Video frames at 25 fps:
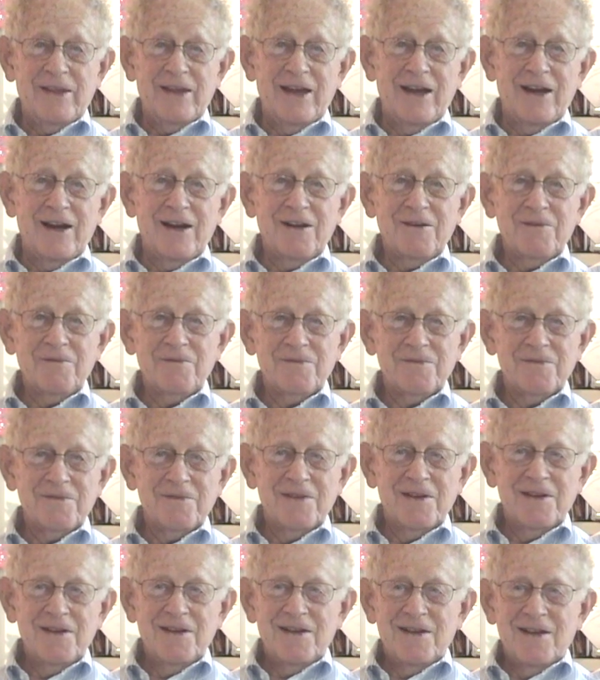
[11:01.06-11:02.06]
there.
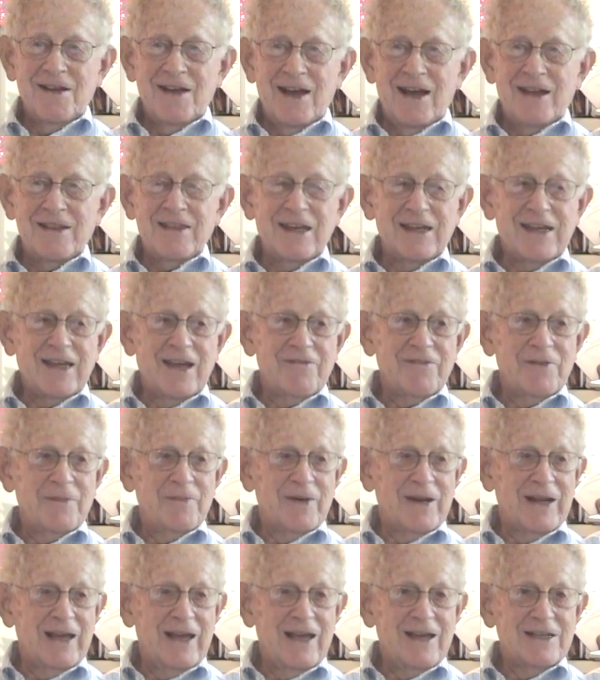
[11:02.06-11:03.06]
I think
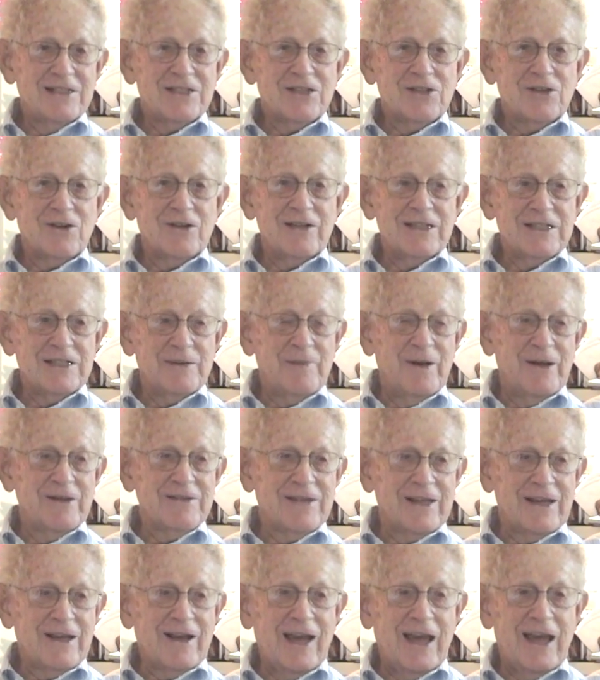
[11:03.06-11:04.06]
everybody has stories
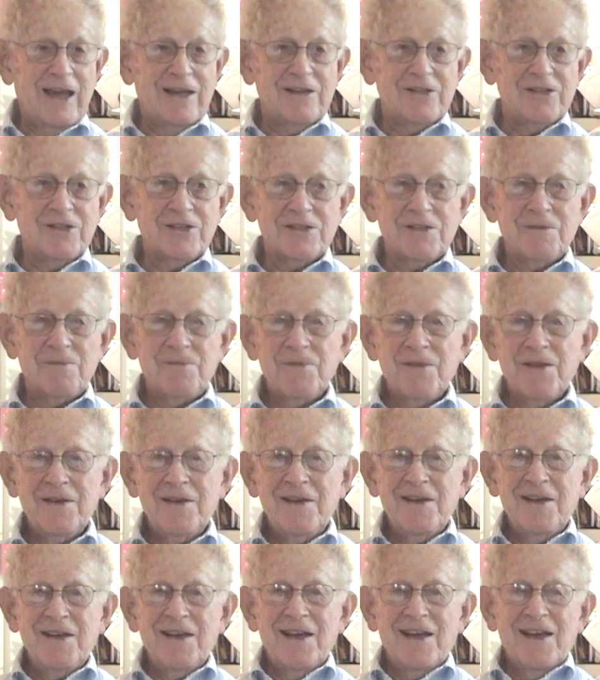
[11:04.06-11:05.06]
about the haters.
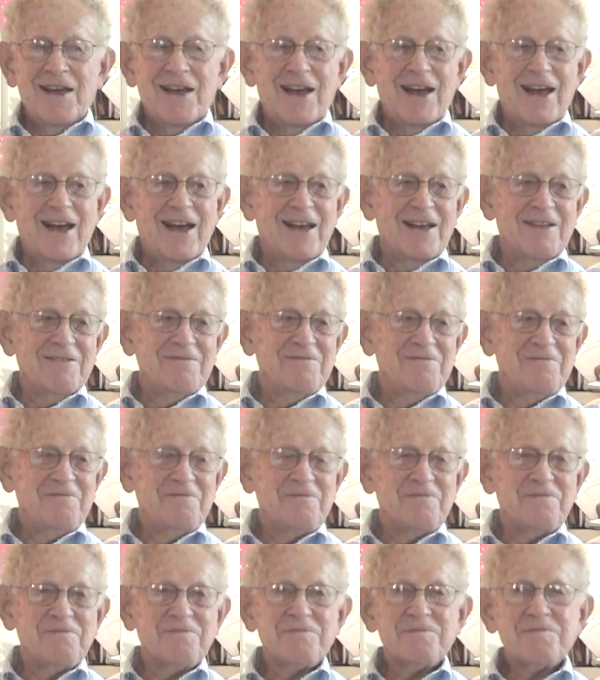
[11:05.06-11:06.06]
I
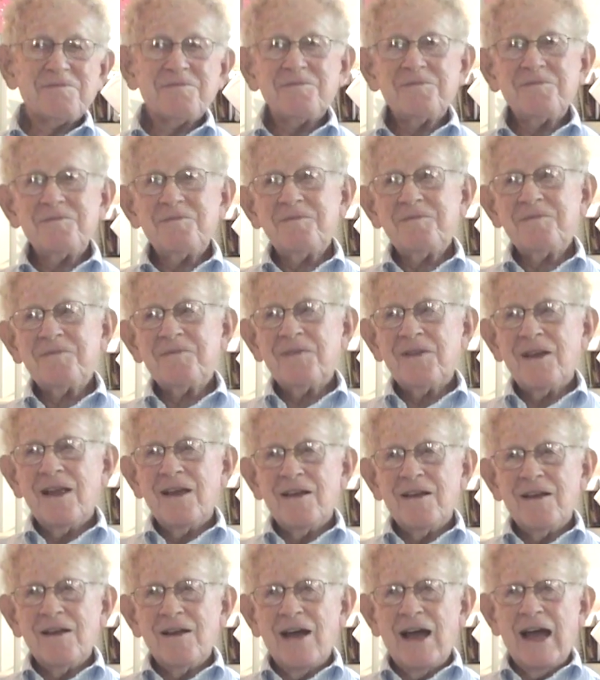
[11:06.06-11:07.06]

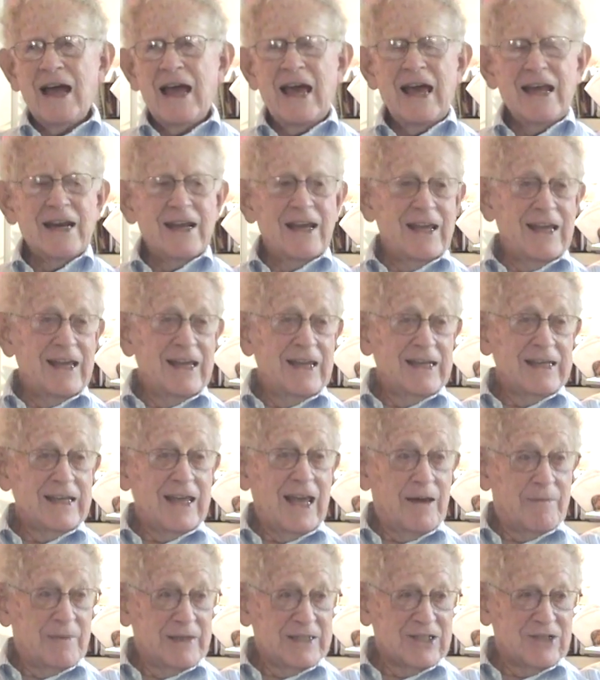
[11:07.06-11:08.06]
had a
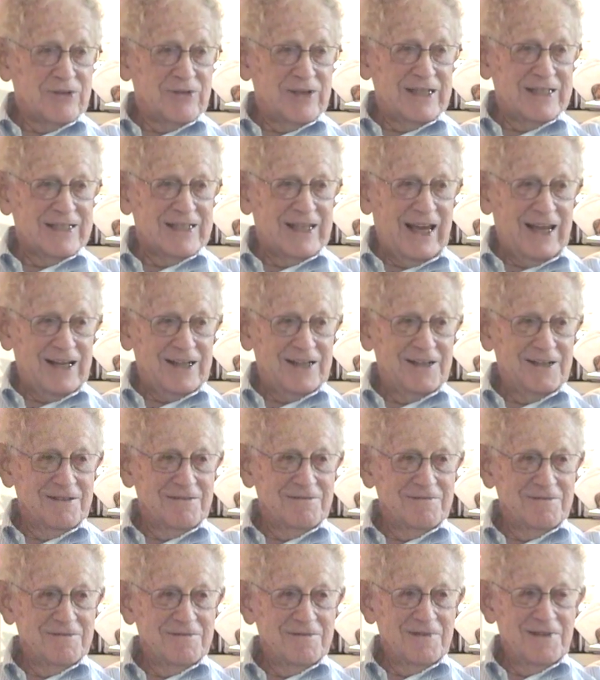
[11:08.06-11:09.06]
chemistry set,
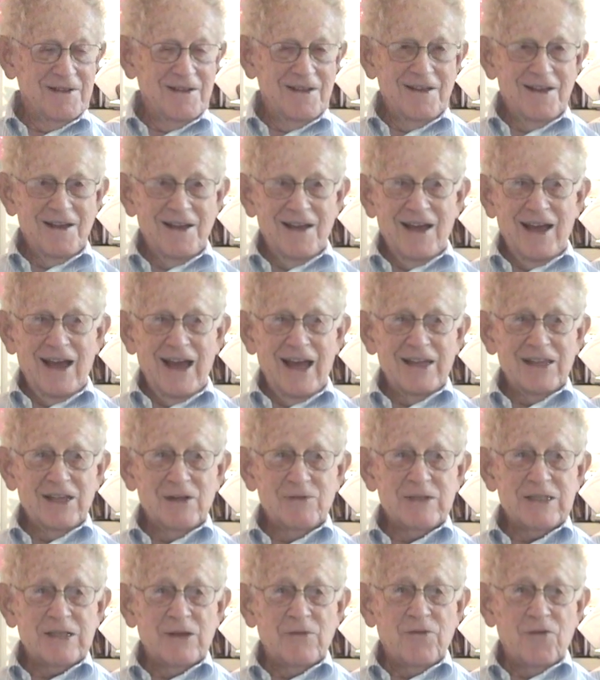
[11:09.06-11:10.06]
and
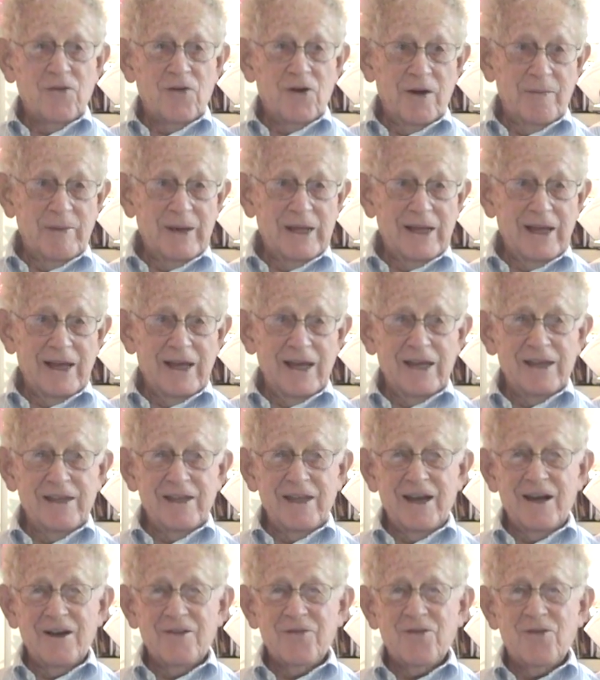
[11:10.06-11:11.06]
there was a formula
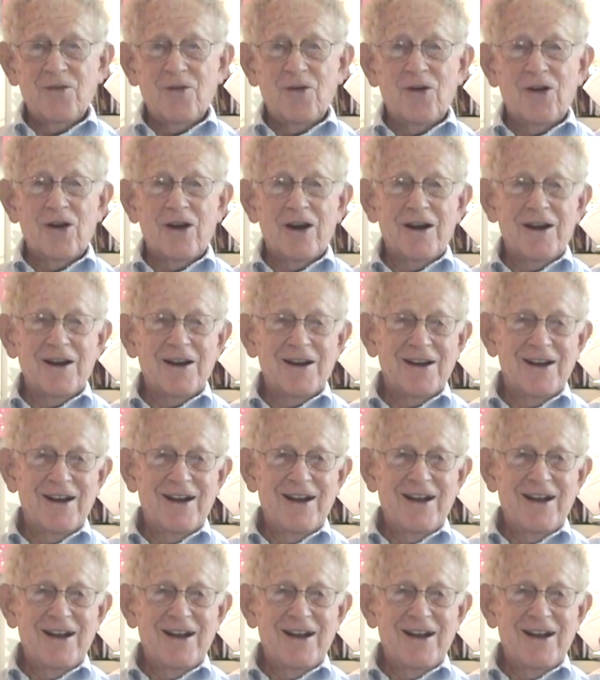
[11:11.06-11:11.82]
in there for